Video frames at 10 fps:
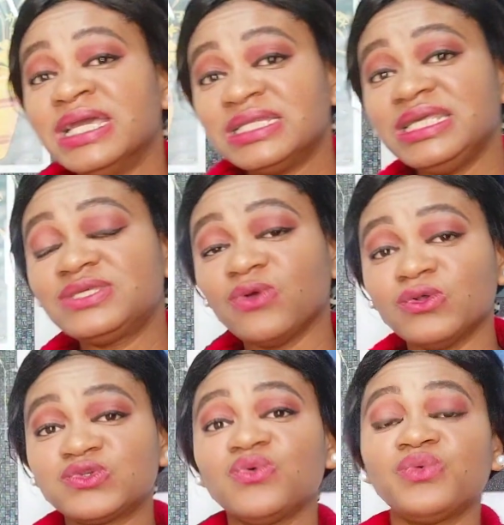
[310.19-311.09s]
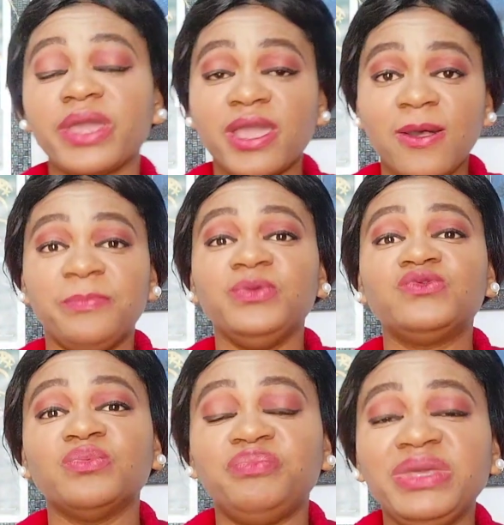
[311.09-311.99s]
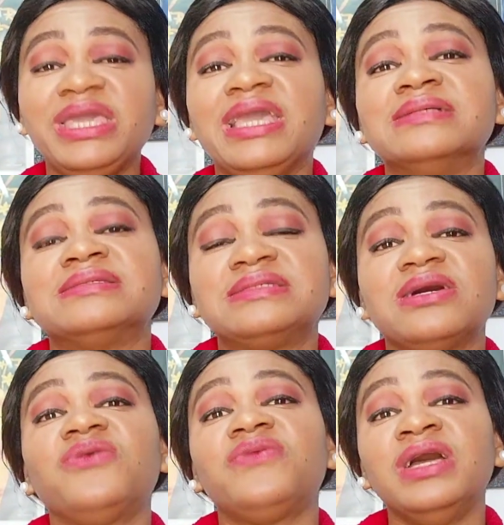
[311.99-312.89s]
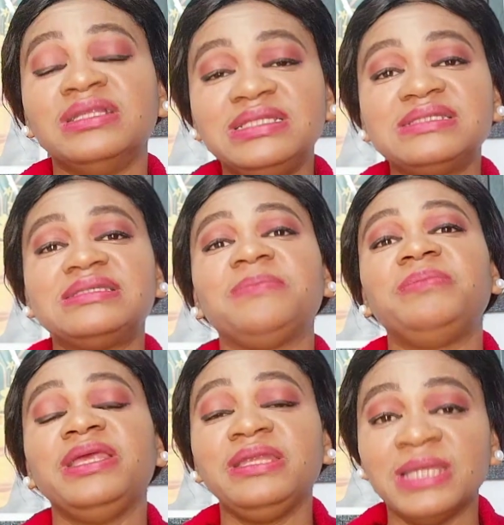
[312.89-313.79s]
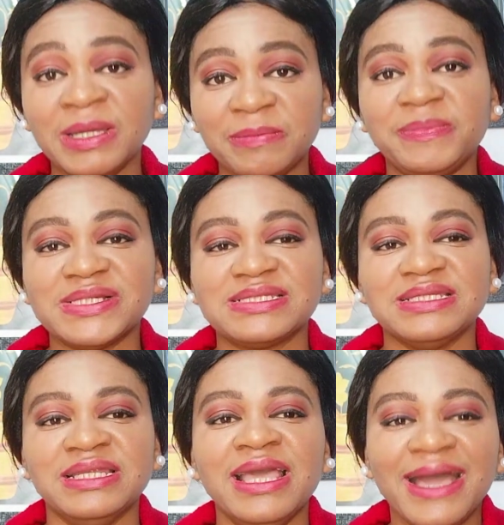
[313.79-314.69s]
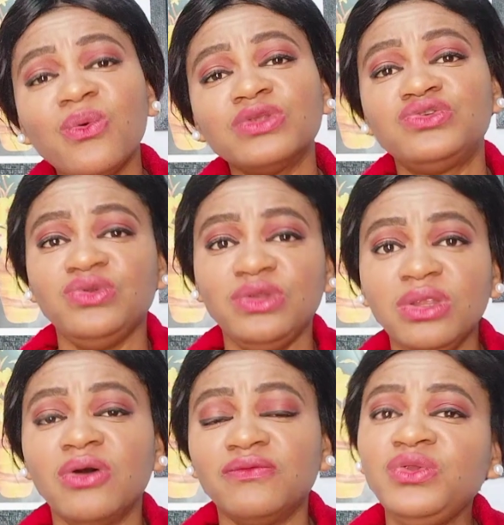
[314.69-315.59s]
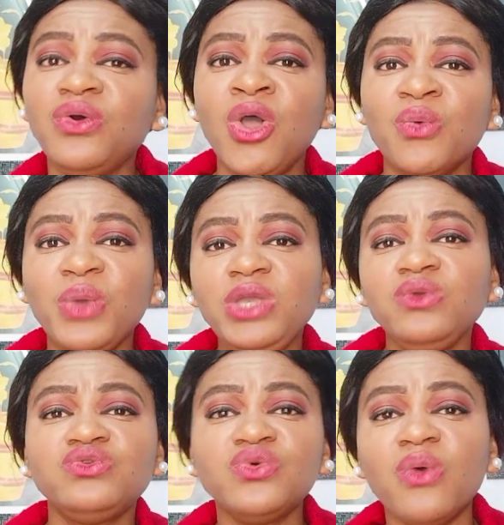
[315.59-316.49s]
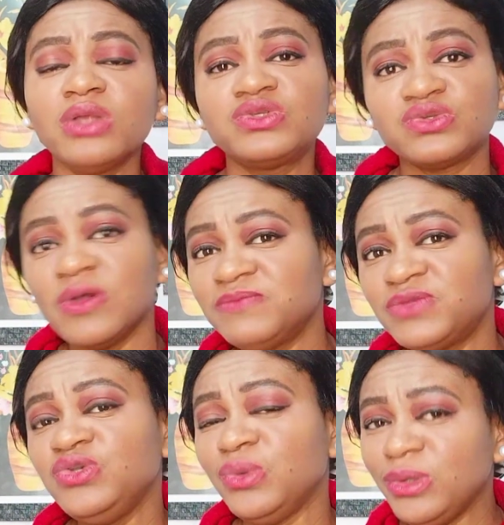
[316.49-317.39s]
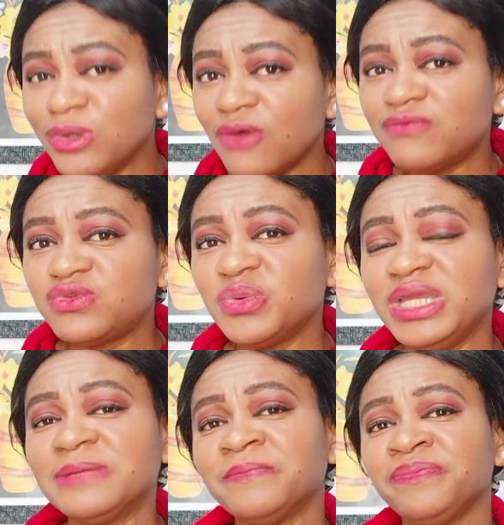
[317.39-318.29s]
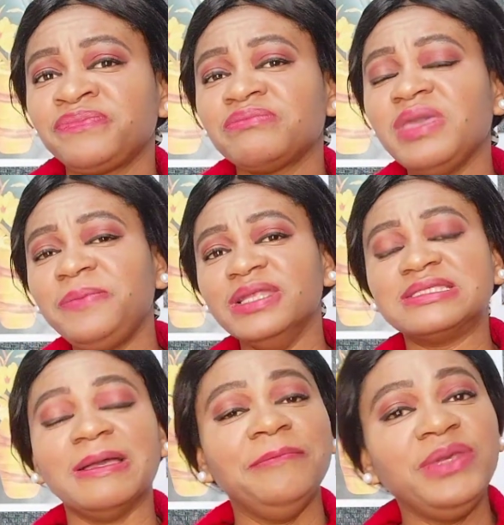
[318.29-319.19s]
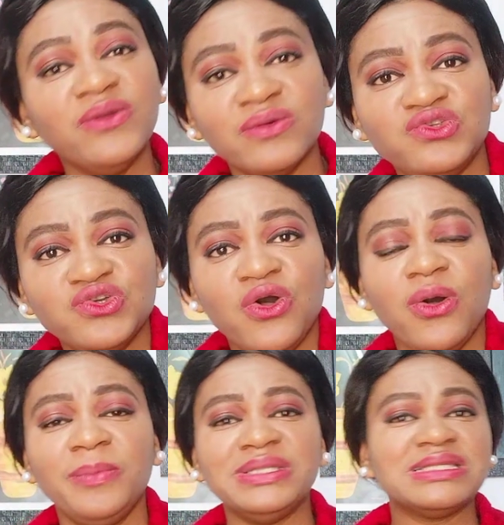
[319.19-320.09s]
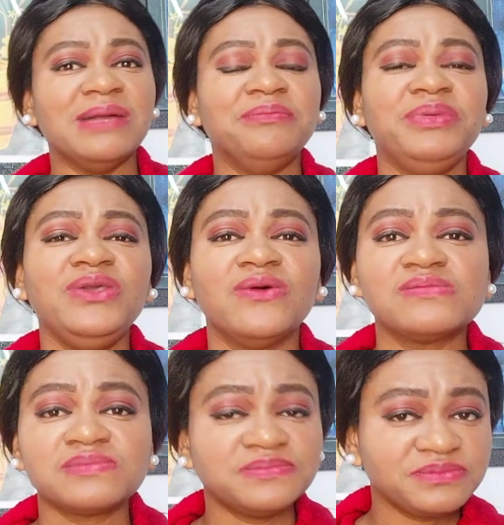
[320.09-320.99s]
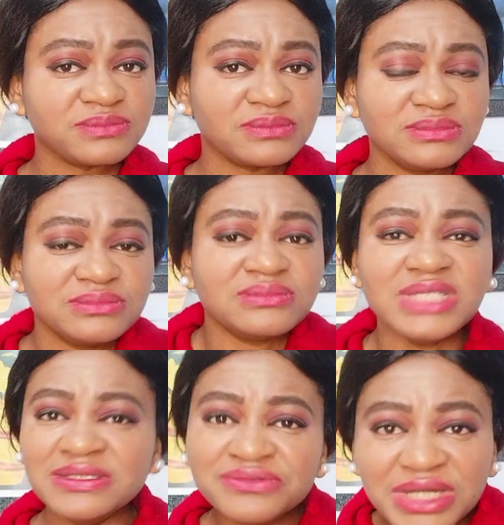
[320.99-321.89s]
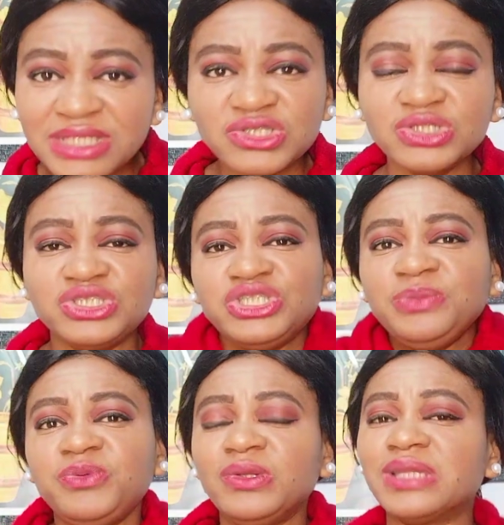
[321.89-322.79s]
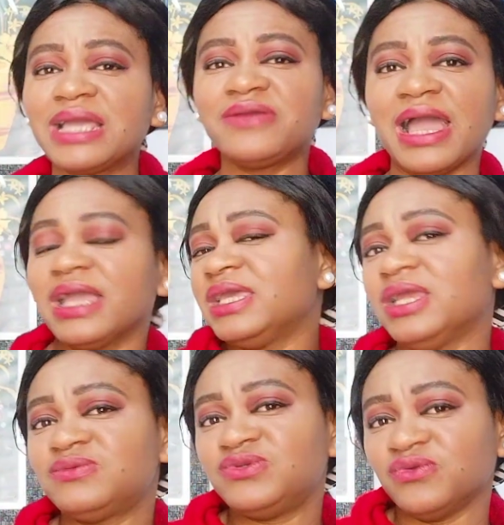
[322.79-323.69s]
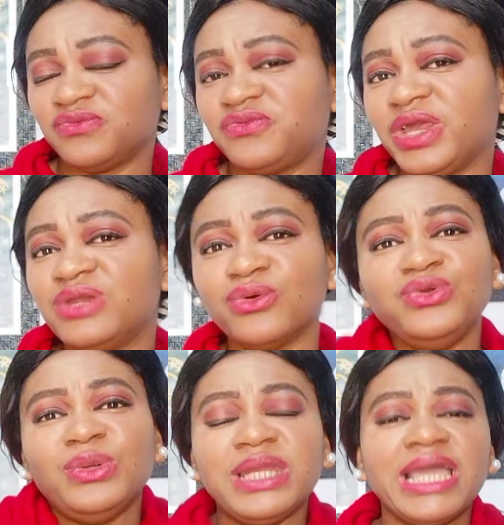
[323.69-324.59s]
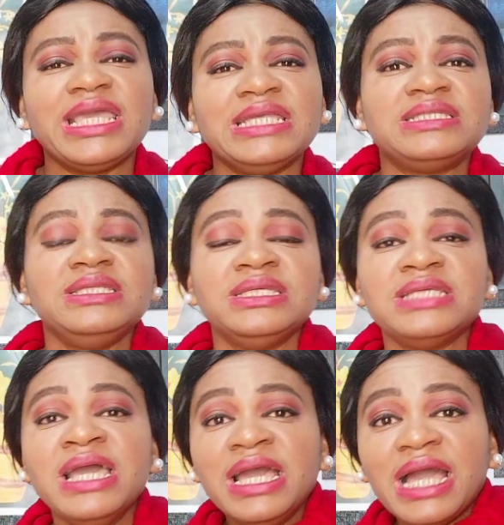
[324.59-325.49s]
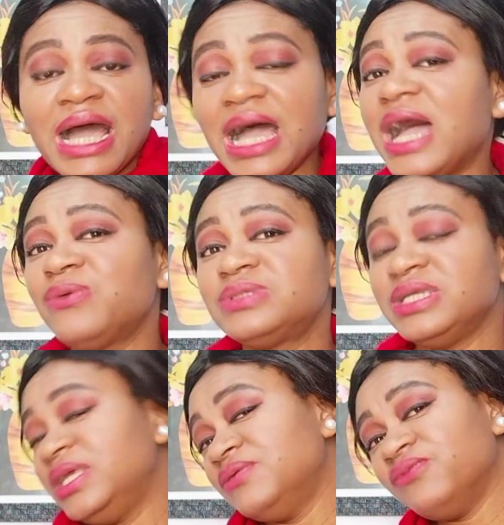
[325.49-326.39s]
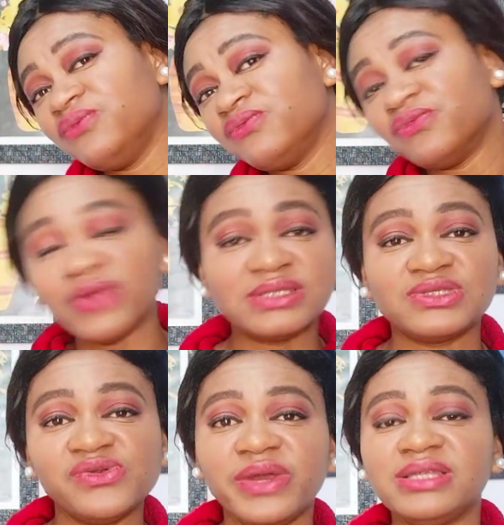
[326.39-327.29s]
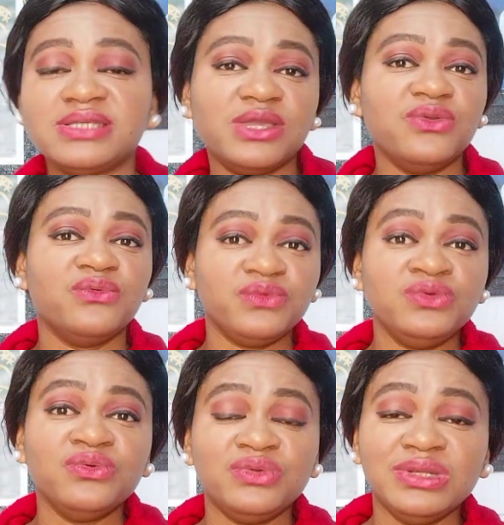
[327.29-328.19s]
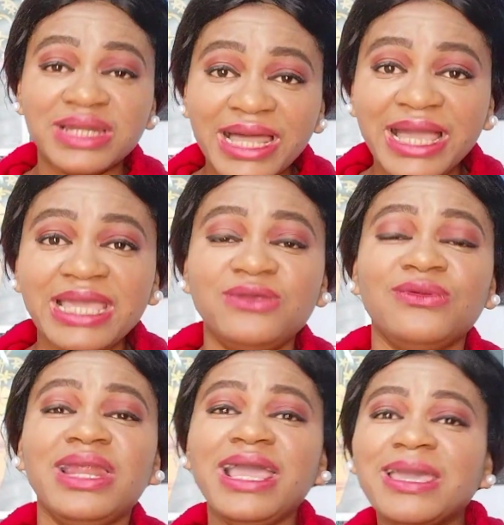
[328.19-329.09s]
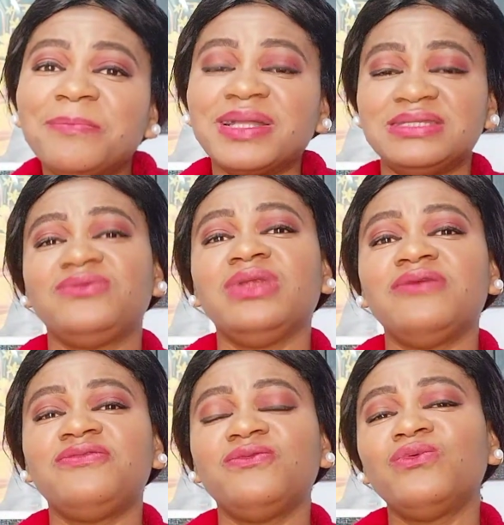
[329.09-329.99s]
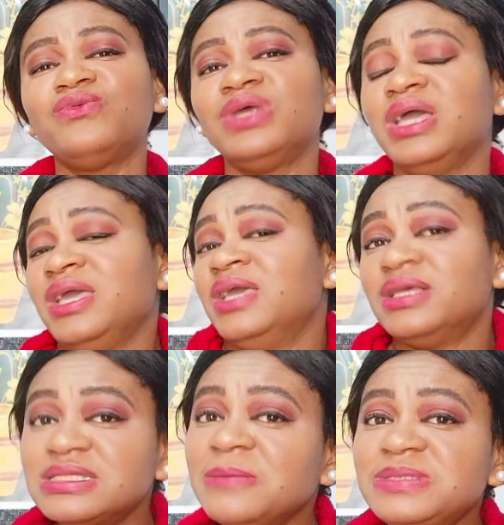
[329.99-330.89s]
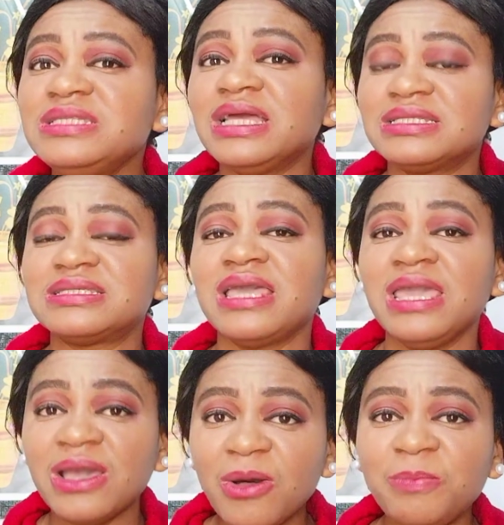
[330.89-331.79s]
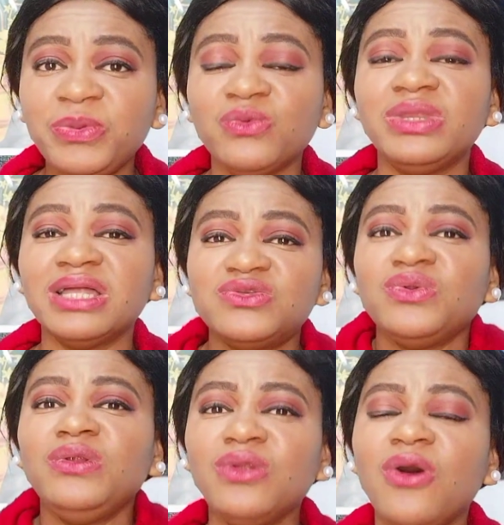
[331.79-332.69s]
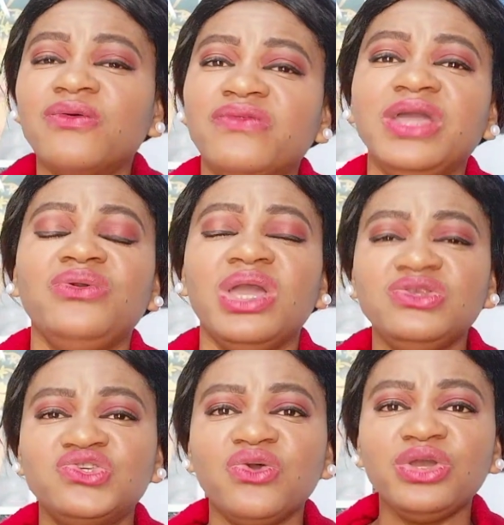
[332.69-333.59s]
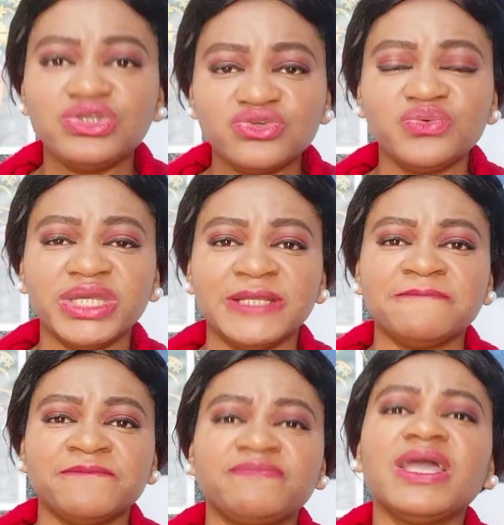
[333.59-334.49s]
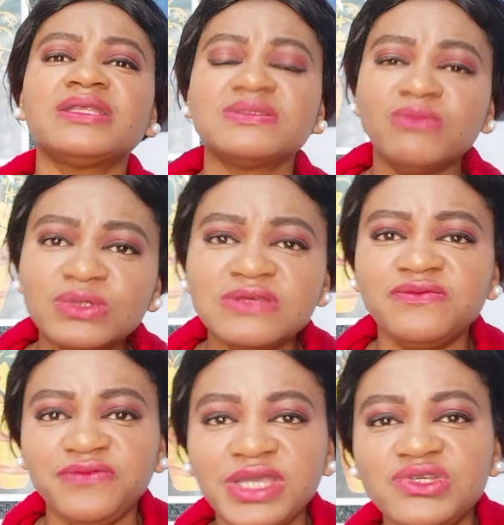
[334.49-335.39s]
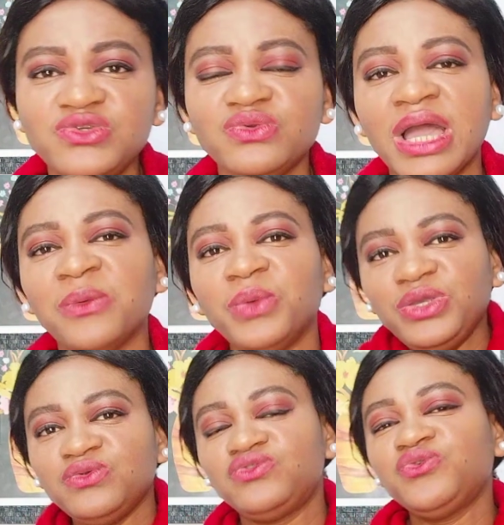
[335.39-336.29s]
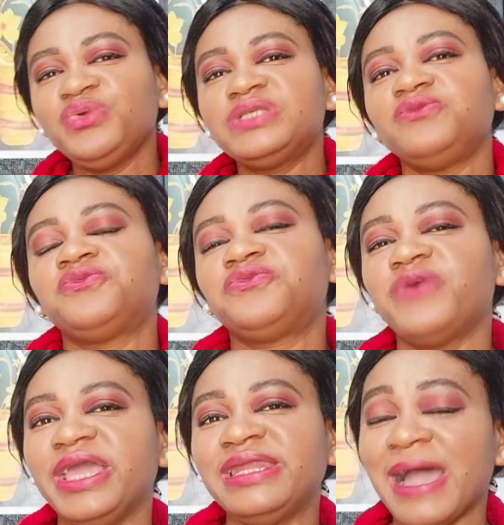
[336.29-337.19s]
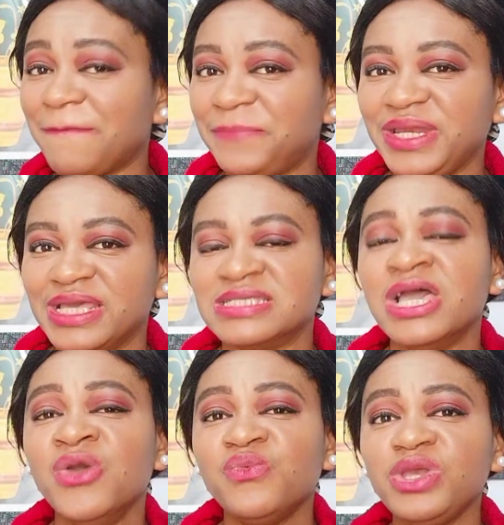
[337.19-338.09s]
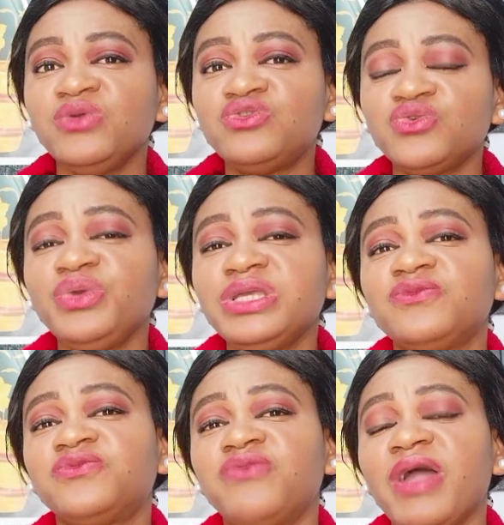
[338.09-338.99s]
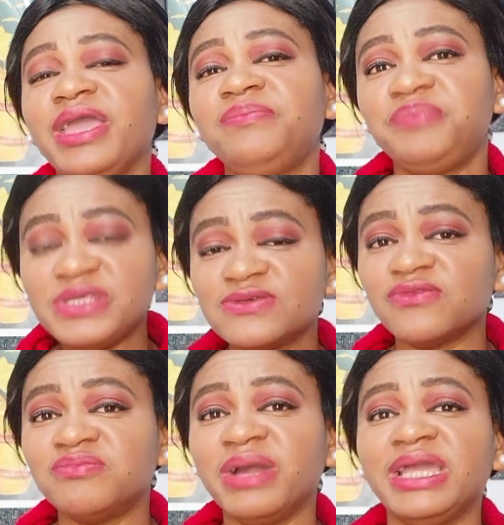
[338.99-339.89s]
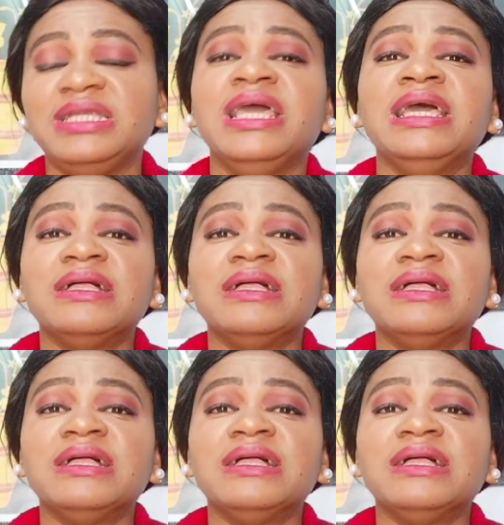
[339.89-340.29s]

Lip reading: This also will help you to be a self-disciplined person. Do what you love. You know, when you do what something you love doing, maybe it can be your job, it can be your relationship, you like hanging out to your friend, or you like eating it out in a restaurant that you like a particular food, something that helps you, that you love, that you enjoy doing, that motivates you, and when you do it, you find happiness. When you do it, you find peace of mind.